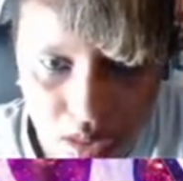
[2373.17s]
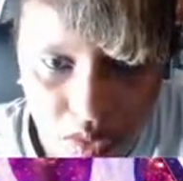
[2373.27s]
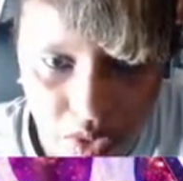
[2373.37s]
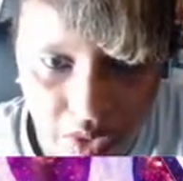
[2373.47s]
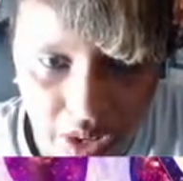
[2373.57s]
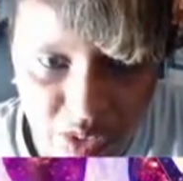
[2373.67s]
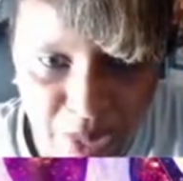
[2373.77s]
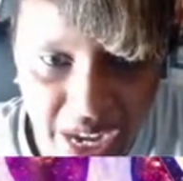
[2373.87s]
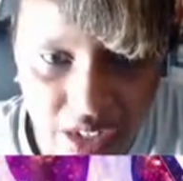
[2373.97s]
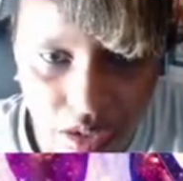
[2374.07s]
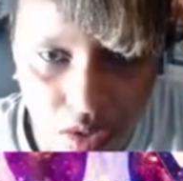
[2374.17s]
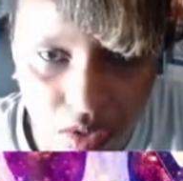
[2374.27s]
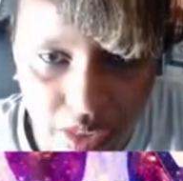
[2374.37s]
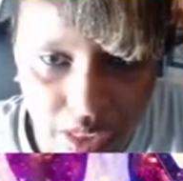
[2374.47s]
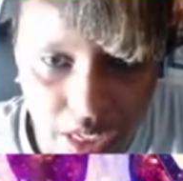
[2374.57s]
We don't have Spider
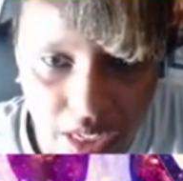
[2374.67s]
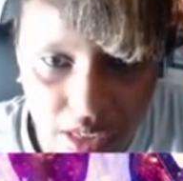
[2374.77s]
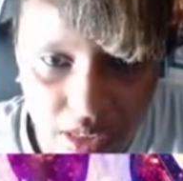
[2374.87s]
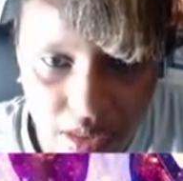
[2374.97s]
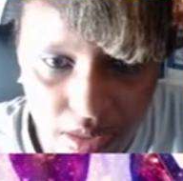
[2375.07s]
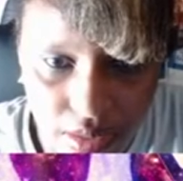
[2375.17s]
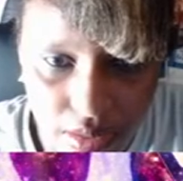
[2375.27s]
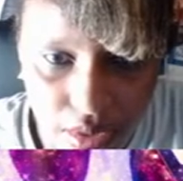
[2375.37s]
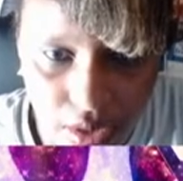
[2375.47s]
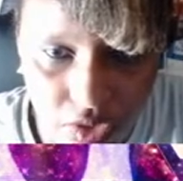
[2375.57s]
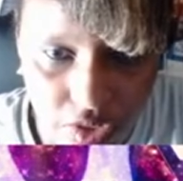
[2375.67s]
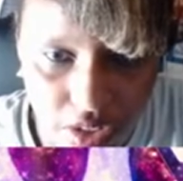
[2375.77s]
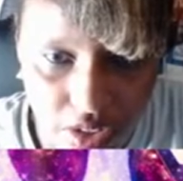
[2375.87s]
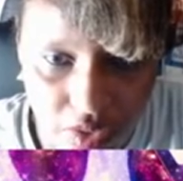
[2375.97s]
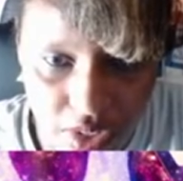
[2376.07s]
Goldilocks, though
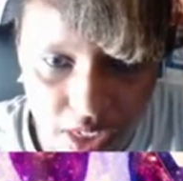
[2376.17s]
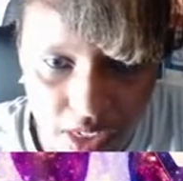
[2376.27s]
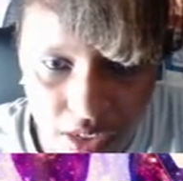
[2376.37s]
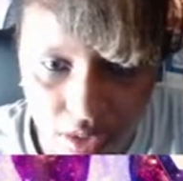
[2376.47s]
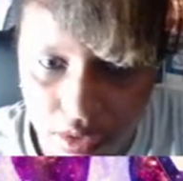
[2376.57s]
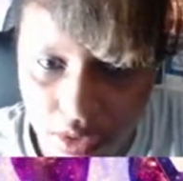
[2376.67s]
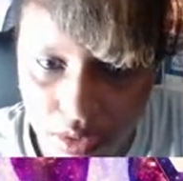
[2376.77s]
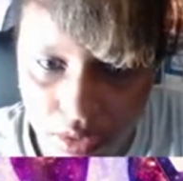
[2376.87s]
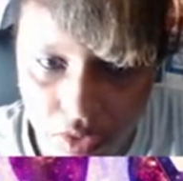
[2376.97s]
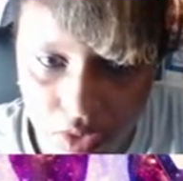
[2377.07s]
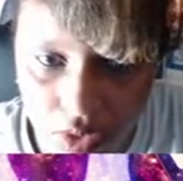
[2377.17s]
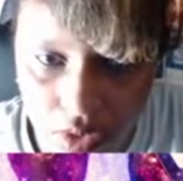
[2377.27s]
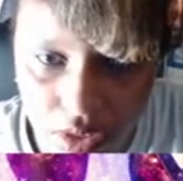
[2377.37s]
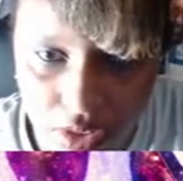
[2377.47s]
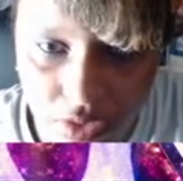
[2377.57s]
she is ready to kill you if you don't
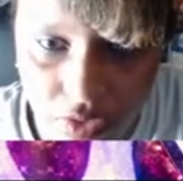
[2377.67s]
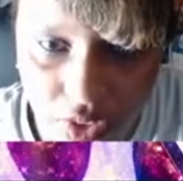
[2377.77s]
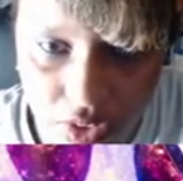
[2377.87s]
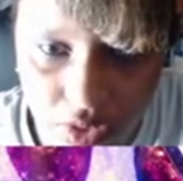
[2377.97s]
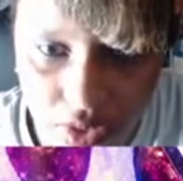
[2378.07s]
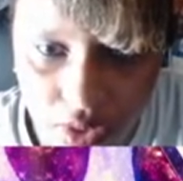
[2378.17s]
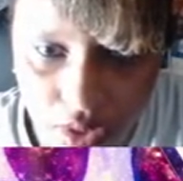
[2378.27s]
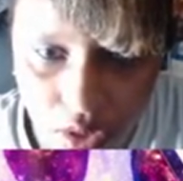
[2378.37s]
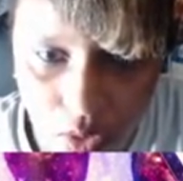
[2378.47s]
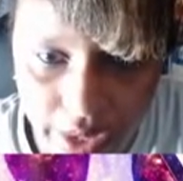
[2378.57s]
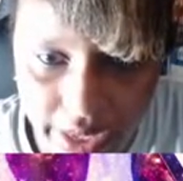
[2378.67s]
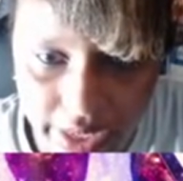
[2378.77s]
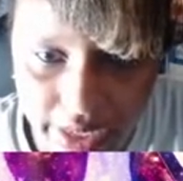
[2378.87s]
cook this fudge quickly.